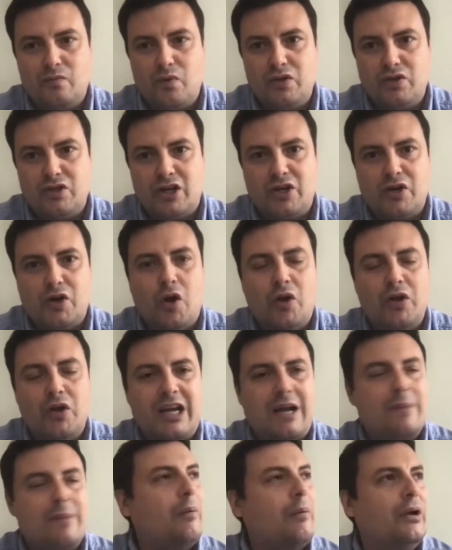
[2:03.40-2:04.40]
technology
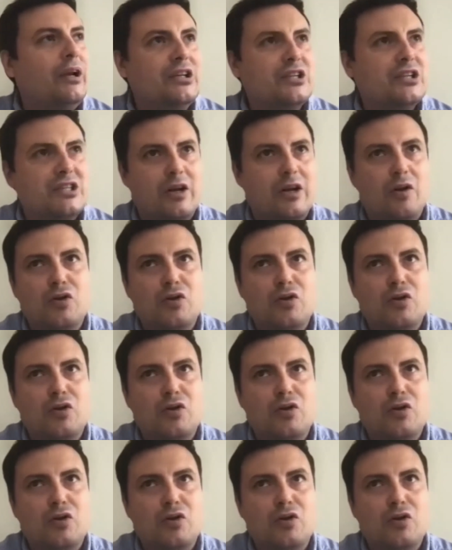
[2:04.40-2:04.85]
capabilities, and